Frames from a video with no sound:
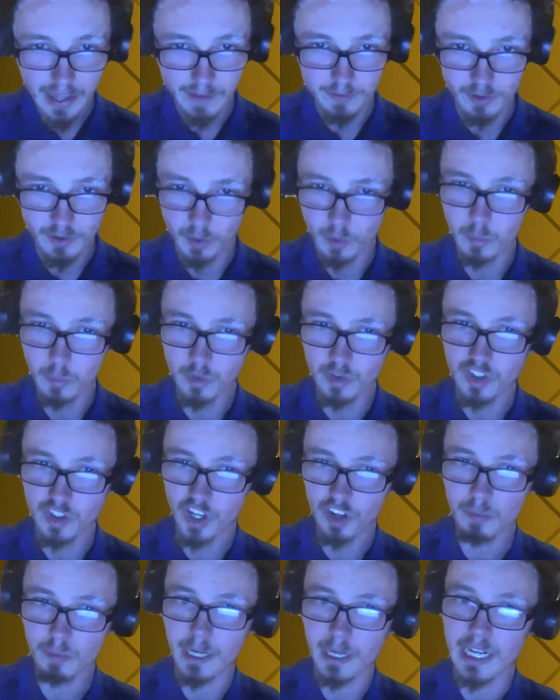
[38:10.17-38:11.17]
if someone was
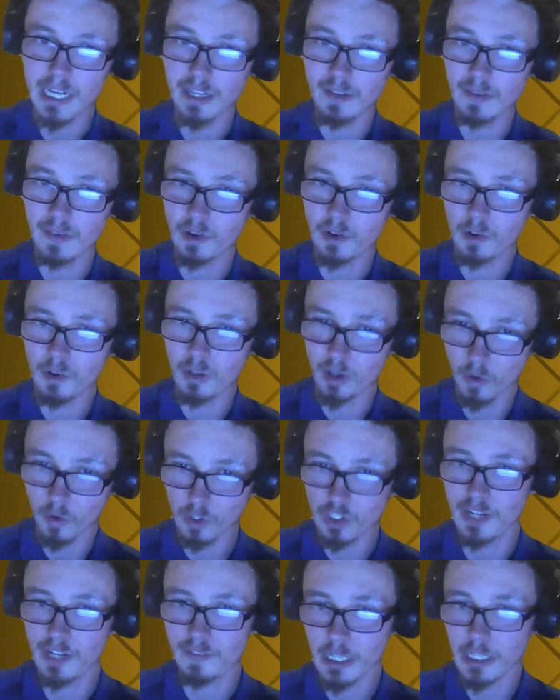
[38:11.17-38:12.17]
just beginning their
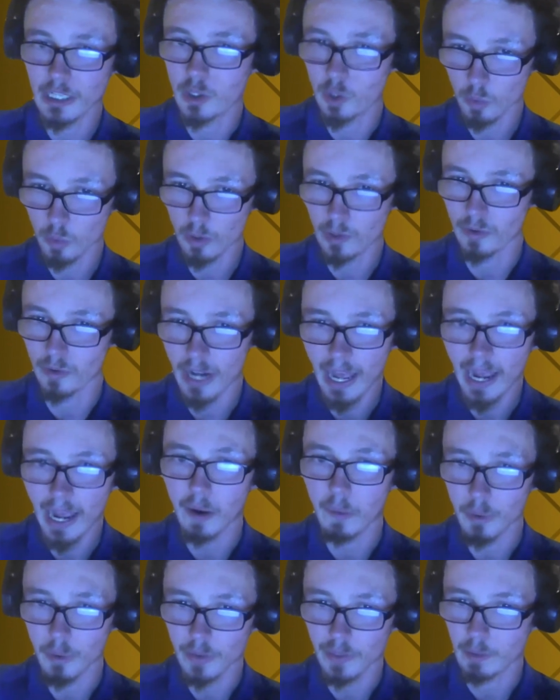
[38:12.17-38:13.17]
longevity career
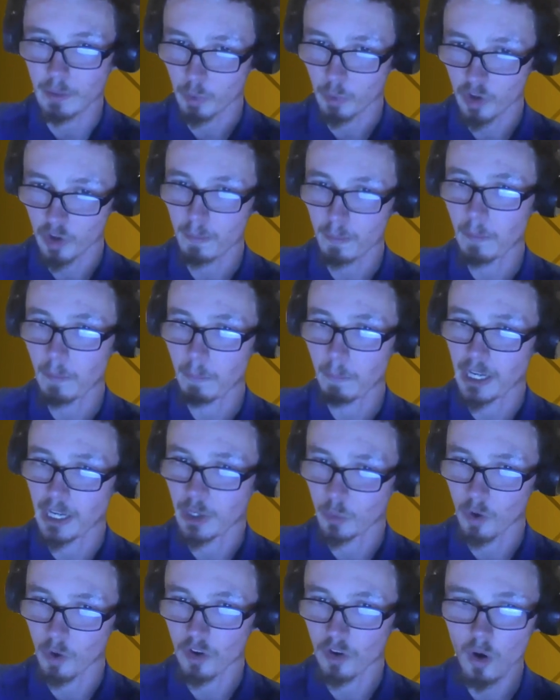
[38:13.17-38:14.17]
now and they were inspired by
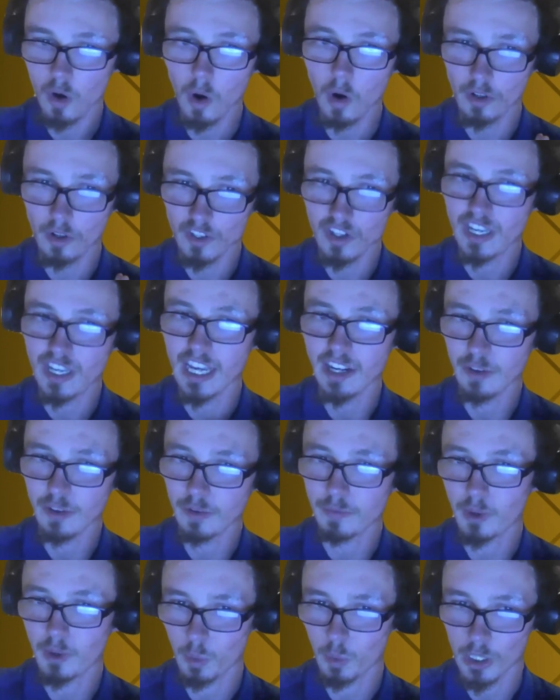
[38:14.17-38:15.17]
your talk today to
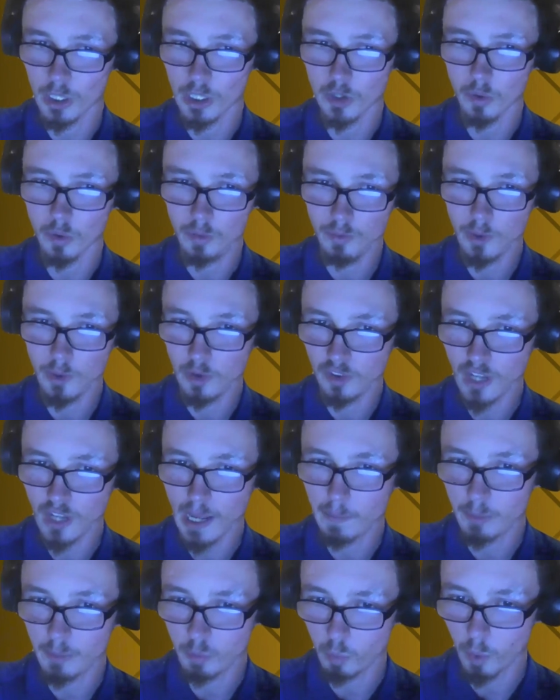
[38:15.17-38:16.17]
follow in your
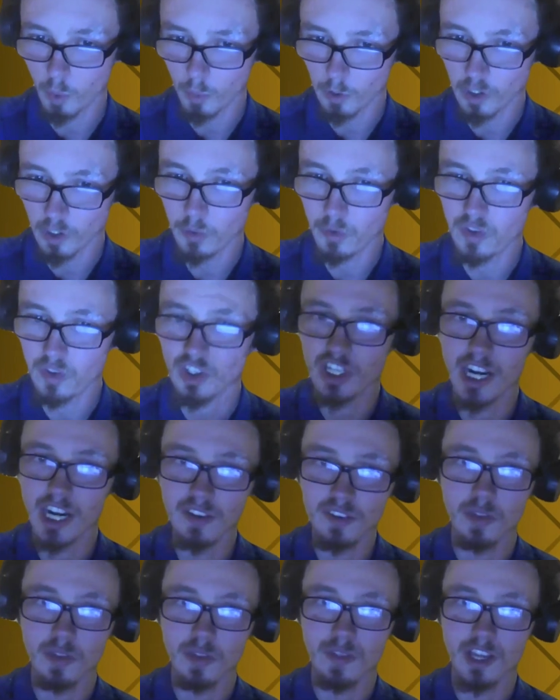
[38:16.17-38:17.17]
footsteps, what would you
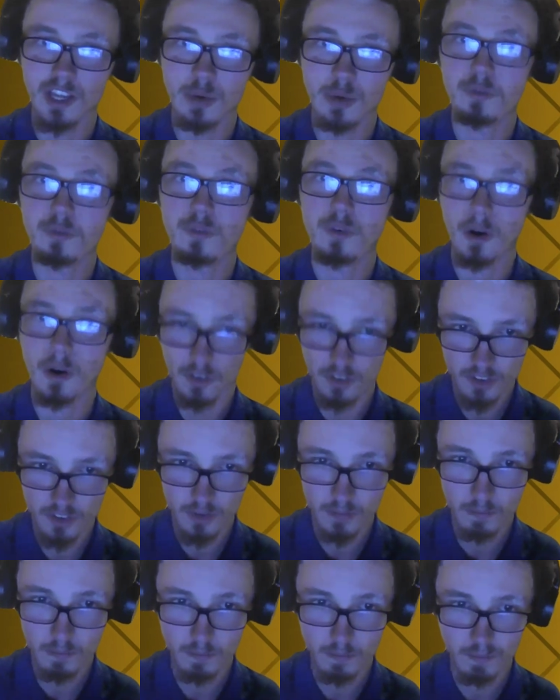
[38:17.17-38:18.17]
suggest that they do
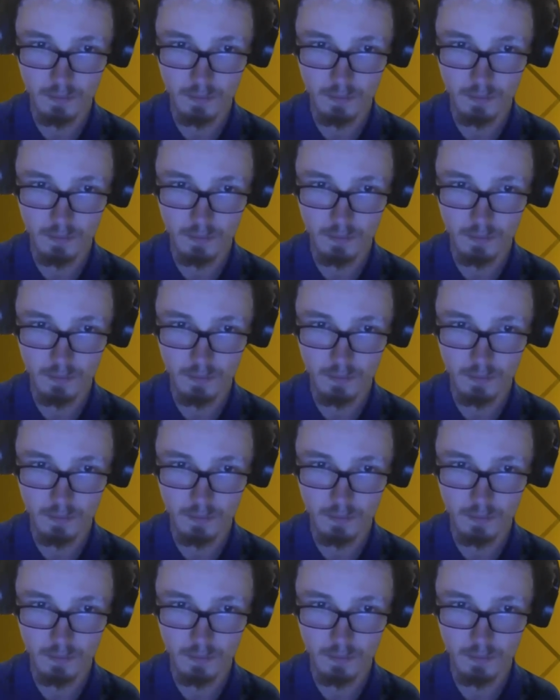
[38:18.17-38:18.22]
first?